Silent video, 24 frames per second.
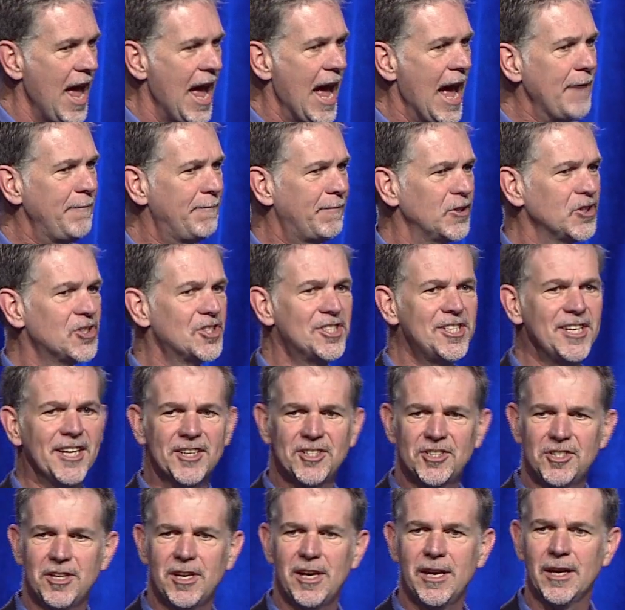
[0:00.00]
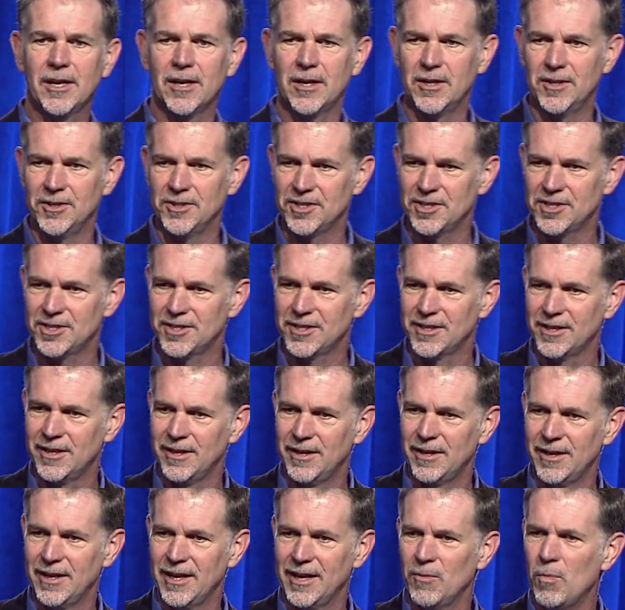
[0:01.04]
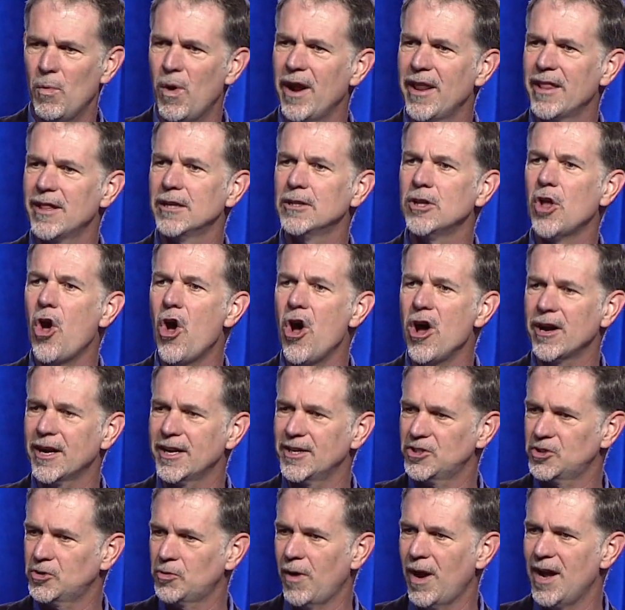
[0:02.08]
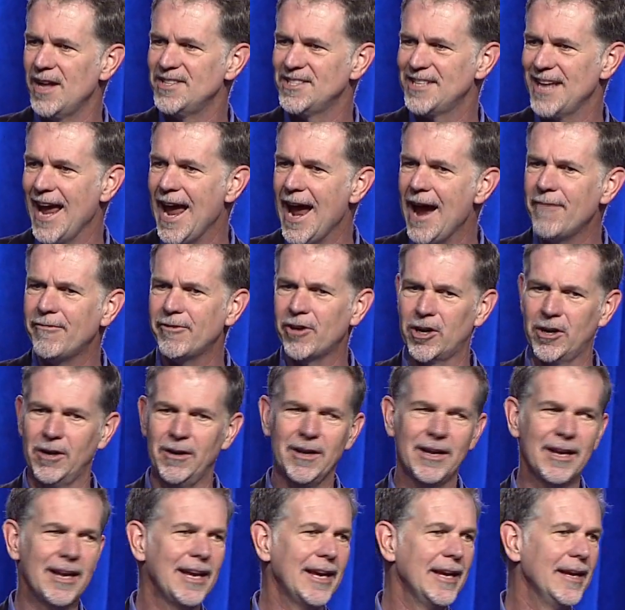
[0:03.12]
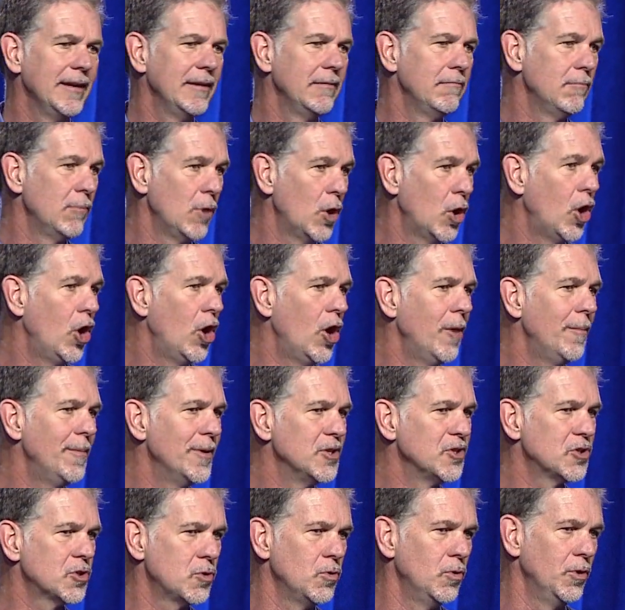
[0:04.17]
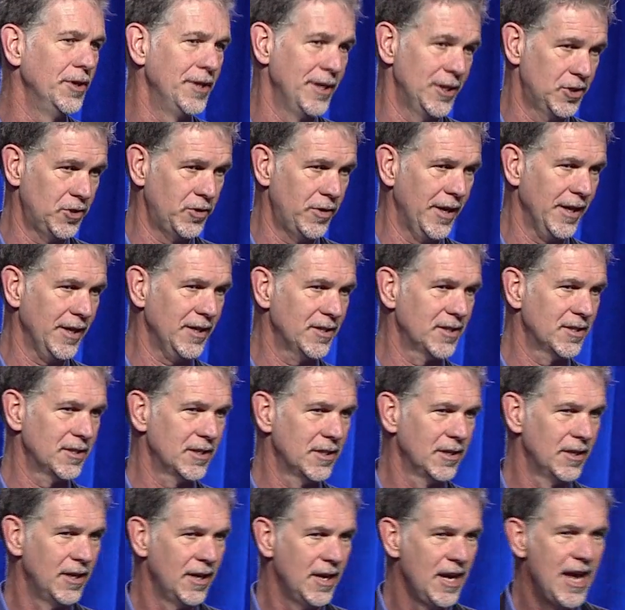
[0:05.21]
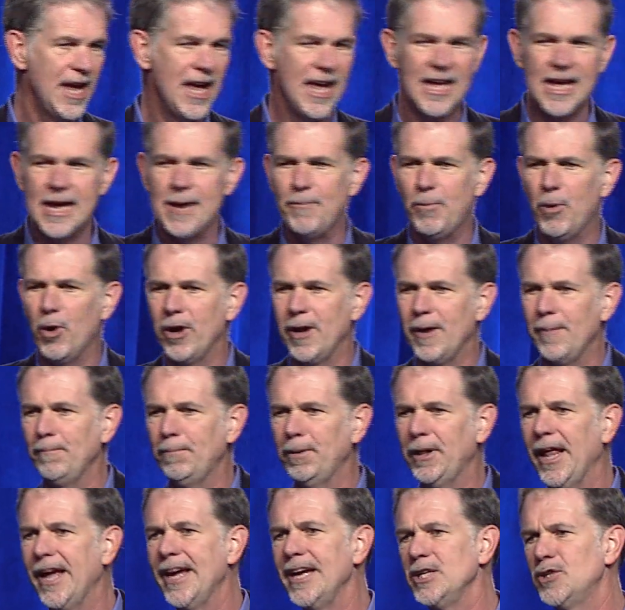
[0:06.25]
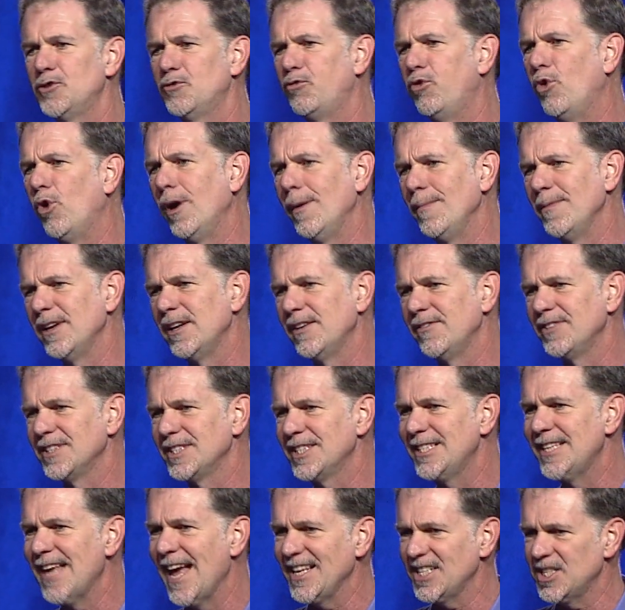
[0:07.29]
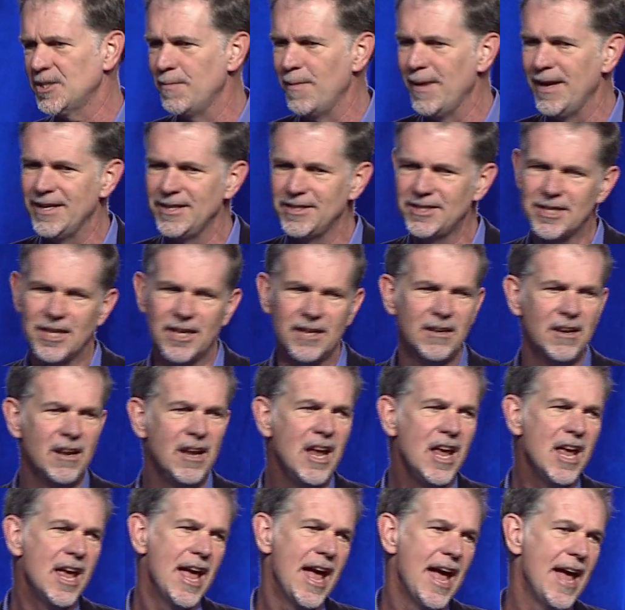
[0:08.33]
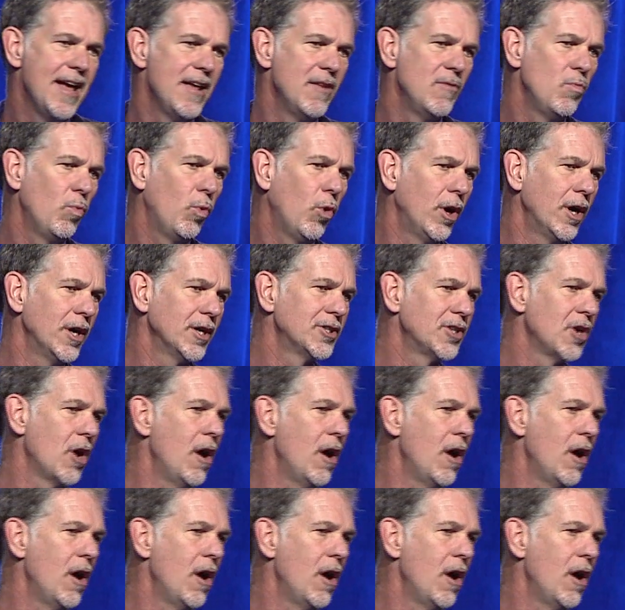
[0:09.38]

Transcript: And for 6 years, one of the longest runs ever in urban school districts, he put in place formative assessment and worked